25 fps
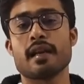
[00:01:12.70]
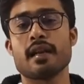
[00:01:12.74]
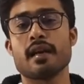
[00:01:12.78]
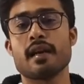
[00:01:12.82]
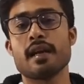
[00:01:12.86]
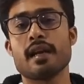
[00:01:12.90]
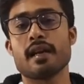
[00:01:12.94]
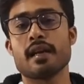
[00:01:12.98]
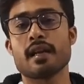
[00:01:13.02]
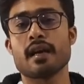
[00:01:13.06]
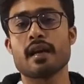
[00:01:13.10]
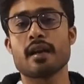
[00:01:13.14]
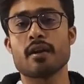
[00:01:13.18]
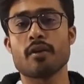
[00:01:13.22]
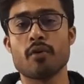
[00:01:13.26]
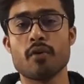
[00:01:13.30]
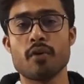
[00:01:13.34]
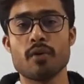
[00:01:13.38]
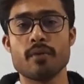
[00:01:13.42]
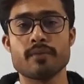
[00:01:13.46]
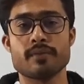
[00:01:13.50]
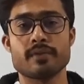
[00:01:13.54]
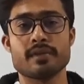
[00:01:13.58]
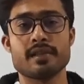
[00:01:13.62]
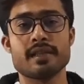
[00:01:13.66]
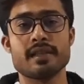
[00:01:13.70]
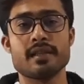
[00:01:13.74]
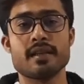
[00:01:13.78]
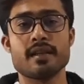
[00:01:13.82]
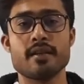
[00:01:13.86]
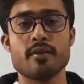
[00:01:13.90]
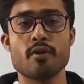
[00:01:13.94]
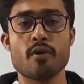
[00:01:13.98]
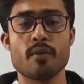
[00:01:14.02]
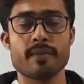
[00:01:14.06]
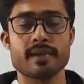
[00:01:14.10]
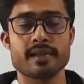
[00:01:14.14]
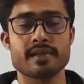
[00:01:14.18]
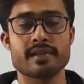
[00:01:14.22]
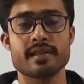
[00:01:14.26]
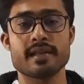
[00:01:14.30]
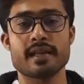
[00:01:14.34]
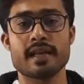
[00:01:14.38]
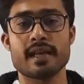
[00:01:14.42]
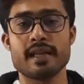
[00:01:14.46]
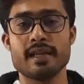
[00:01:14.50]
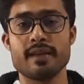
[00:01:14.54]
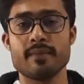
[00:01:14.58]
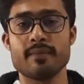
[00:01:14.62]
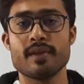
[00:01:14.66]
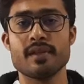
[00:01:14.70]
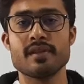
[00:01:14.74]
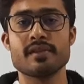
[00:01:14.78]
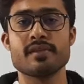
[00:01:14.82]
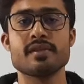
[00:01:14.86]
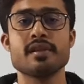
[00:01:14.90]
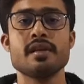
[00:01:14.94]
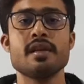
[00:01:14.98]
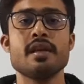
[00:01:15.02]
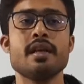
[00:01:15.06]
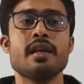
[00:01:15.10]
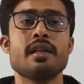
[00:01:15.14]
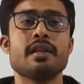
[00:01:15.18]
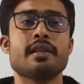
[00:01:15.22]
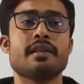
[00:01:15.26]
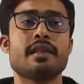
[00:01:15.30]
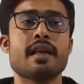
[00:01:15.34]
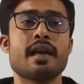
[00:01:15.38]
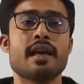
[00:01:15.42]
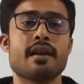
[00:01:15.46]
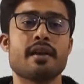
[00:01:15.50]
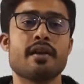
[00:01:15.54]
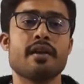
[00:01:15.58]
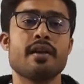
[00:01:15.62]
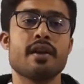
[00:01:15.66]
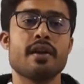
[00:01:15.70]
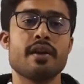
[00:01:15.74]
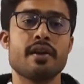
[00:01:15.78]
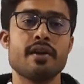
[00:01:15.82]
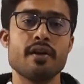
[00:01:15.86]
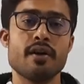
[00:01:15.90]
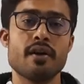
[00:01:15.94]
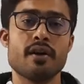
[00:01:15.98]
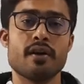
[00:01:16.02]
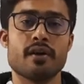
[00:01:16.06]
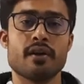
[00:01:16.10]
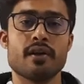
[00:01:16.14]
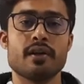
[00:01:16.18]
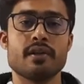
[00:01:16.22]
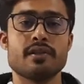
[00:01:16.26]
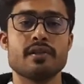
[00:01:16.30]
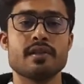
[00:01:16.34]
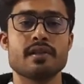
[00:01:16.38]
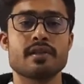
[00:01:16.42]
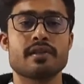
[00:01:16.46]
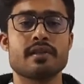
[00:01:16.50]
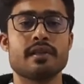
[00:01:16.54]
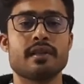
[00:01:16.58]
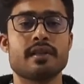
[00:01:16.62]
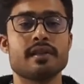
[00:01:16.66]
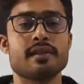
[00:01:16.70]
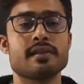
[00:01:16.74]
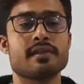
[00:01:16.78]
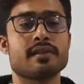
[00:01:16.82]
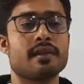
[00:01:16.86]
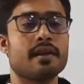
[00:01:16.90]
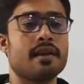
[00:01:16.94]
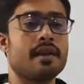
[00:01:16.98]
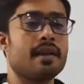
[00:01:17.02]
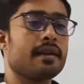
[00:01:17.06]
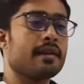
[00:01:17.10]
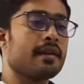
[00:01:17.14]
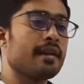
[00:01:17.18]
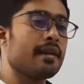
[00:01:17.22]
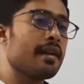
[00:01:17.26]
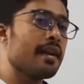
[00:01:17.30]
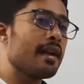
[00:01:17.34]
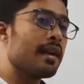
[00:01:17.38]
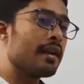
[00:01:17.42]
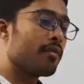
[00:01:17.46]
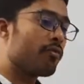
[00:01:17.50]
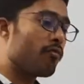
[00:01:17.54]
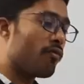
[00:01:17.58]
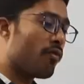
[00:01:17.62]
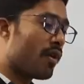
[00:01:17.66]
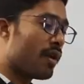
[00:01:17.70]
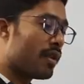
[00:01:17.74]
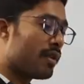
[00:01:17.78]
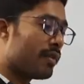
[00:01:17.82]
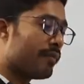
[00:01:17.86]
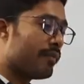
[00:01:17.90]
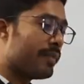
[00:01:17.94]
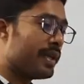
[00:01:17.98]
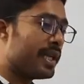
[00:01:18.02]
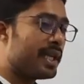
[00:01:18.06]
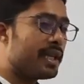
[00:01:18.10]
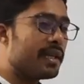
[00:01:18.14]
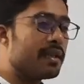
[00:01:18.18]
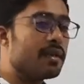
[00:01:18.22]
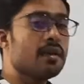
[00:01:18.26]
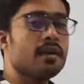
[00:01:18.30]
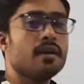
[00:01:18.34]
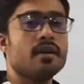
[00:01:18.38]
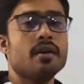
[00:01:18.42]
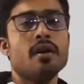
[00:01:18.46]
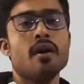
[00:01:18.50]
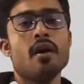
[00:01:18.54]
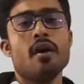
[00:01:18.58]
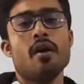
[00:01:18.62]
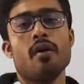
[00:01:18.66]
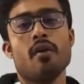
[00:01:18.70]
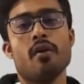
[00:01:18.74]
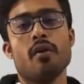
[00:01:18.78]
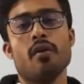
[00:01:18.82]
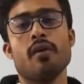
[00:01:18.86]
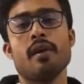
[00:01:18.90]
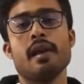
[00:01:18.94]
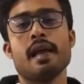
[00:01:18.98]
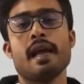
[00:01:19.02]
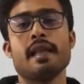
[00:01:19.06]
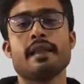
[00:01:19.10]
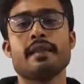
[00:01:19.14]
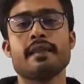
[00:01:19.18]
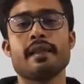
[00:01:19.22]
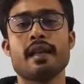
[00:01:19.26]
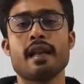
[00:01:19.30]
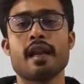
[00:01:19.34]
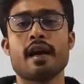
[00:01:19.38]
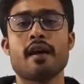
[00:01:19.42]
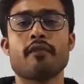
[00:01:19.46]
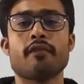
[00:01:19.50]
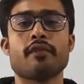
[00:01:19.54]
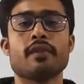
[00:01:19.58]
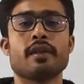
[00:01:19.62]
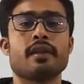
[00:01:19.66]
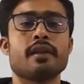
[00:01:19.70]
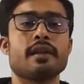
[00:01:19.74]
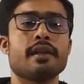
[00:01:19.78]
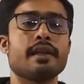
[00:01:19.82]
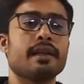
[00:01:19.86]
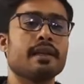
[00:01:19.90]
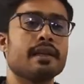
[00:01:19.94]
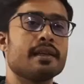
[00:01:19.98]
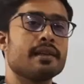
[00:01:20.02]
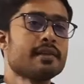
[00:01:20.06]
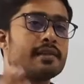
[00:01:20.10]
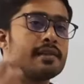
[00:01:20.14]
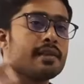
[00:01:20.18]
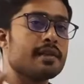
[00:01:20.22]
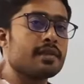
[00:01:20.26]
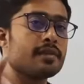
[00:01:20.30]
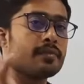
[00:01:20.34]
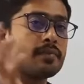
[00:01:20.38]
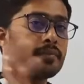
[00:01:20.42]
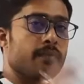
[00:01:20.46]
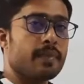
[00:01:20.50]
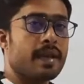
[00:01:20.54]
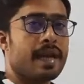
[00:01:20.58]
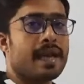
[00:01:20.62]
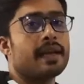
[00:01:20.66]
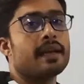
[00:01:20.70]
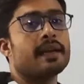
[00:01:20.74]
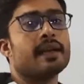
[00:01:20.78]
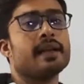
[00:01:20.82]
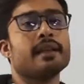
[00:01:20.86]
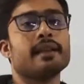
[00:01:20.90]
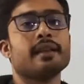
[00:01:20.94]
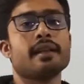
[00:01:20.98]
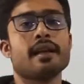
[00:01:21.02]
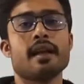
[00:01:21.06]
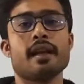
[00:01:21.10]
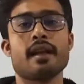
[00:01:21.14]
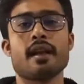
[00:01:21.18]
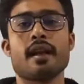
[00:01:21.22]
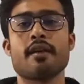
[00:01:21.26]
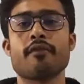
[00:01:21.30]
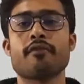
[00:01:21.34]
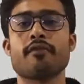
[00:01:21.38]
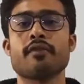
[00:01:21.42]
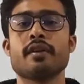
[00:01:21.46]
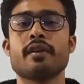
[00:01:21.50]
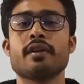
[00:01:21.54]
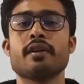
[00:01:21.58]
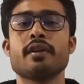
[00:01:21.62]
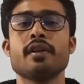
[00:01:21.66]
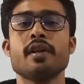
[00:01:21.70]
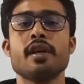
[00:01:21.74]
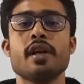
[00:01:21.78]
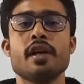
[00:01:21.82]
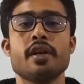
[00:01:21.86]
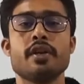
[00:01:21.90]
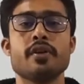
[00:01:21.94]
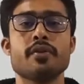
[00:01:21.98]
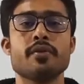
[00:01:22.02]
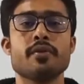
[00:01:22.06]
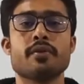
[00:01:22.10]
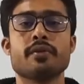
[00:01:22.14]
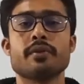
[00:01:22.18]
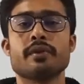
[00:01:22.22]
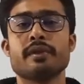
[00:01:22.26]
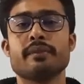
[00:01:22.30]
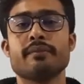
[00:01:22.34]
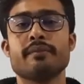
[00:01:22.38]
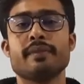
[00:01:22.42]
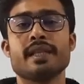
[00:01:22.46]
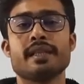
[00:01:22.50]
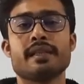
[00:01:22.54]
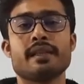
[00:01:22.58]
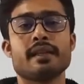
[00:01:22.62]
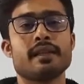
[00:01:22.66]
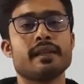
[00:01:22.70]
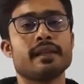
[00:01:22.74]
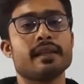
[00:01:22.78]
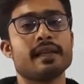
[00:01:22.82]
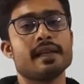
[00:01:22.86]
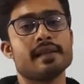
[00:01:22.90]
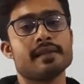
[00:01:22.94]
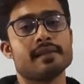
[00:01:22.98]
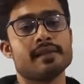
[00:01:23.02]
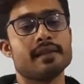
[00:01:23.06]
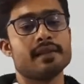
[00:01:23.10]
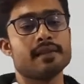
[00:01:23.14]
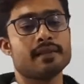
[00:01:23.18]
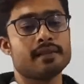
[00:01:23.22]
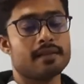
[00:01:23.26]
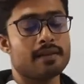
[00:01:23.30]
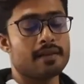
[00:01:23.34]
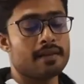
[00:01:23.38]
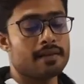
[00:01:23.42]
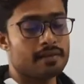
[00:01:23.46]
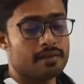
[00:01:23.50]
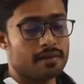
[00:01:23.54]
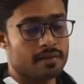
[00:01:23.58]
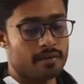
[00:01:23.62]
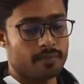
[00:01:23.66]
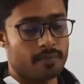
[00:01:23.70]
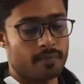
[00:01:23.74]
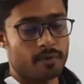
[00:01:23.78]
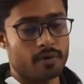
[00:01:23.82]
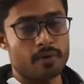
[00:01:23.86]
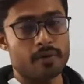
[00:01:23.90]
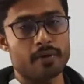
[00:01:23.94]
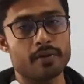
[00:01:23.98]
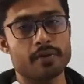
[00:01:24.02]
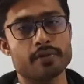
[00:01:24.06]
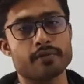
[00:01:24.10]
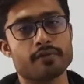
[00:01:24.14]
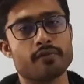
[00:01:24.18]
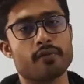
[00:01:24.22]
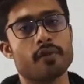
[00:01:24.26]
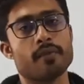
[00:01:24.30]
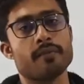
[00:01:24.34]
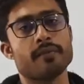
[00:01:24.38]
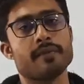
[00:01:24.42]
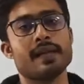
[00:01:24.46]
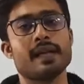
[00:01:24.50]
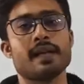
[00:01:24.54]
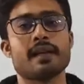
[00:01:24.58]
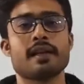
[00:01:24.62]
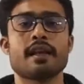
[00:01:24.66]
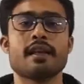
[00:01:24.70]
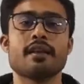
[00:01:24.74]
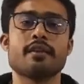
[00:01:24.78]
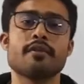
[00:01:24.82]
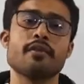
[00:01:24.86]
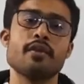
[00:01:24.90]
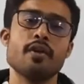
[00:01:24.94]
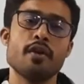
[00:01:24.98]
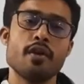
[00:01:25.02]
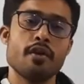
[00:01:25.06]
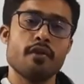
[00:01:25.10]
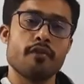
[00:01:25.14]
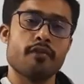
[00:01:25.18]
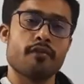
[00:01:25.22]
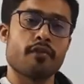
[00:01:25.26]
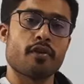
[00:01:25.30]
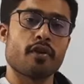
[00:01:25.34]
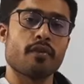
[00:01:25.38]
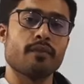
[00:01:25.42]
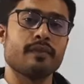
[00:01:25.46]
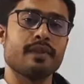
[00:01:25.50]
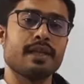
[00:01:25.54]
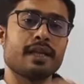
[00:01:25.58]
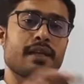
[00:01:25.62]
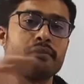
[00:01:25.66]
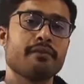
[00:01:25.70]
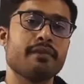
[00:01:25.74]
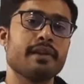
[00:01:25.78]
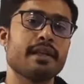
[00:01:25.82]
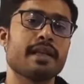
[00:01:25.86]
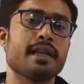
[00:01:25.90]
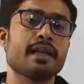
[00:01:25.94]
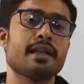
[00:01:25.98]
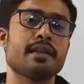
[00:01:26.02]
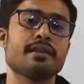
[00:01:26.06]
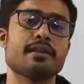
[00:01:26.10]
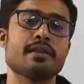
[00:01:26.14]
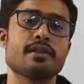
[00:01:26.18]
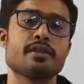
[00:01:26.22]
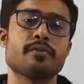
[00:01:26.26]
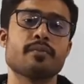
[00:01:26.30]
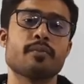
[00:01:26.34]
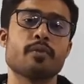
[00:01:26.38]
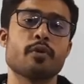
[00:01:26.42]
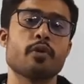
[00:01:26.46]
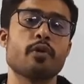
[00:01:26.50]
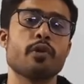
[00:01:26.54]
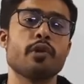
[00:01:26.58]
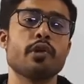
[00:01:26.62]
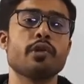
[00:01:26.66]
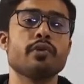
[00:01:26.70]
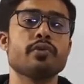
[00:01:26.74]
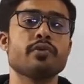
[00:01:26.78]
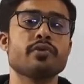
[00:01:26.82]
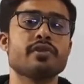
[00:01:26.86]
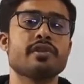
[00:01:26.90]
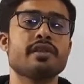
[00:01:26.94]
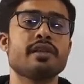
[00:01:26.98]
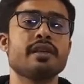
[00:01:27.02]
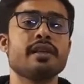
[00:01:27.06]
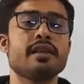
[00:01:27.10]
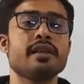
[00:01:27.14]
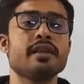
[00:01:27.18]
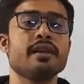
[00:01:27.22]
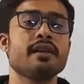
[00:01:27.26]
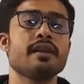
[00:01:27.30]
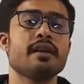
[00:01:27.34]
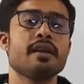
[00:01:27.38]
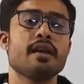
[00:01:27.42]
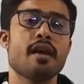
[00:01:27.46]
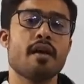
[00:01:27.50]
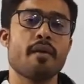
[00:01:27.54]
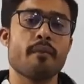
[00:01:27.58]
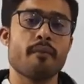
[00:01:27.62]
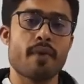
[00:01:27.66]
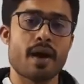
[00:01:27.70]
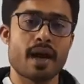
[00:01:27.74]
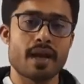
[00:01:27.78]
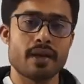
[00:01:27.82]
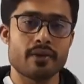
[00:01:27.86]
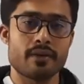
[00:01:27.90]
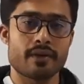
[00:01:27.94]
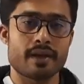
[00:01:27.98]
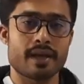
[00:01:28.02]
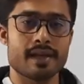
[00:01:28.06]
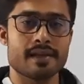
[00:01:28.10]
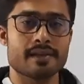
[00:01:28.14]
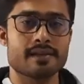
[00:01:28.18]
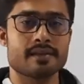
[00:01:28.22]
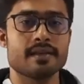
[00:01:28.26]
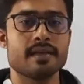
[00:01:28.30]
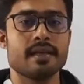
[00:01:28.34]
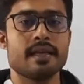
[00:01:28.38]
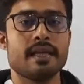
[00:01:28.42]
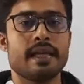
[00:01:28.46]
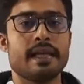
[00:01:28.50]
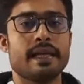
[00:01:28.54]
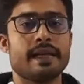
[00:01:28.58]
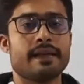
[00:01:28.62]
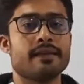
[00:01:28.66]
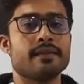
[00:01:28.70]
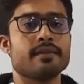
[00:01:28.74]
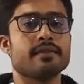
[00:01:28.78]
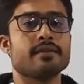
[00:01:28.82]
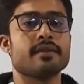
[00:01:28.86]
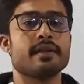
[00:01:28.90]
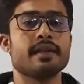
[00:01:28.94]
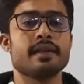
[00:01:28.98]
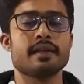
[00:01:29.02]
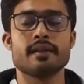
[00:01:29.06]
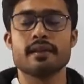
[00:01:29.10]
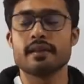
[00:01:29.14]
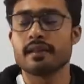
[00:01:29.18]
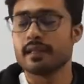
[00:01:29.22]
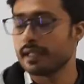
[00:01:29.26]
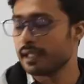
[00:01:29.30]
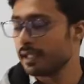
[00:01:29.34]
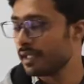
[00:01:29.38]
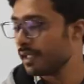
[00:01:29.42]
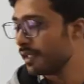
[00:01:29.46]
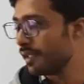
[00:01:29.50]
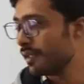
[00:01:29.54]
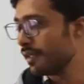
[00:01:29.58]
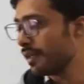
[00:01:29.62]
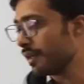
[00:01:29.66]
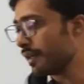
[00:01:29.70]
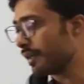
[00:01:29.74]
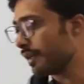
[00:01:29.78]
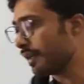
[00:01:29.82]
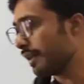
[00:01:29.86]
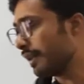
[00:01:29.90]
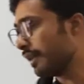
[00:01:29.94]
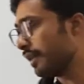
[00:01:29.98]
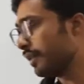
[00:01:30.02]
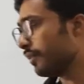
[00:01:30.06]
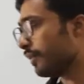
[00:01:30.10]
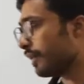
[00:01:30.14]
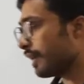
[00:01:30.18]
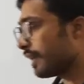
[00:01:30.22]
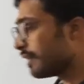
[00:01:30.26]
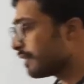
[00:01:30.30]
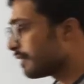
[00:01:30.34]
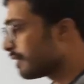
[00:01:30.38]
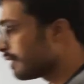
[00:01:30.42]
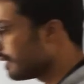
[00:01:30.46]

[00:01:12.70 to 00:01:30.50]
at our home. The domestic animals, their dung, just it is collected at one big hole, and then after it is just packed, and then after, due to the methane gas is just produced from that, and from that we can just produce the biogas. It is written here, you can